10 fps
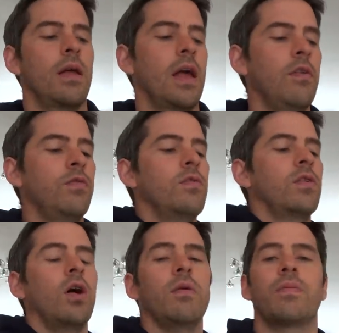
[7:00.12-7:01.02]
If you've
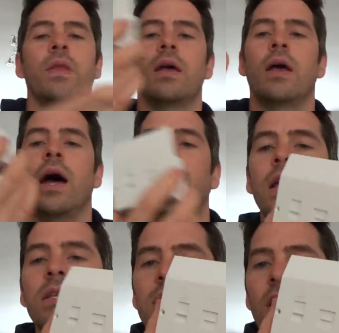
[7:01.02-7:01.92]
got an
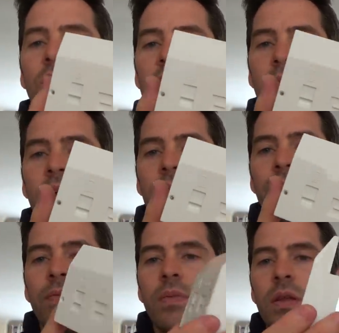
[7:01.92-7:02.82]
A D S L faceplate,
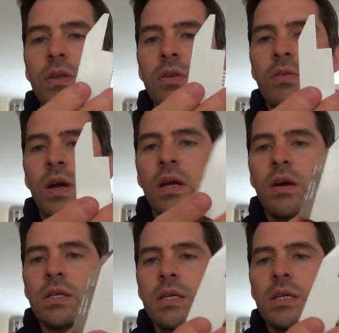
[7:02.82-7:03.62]
recognise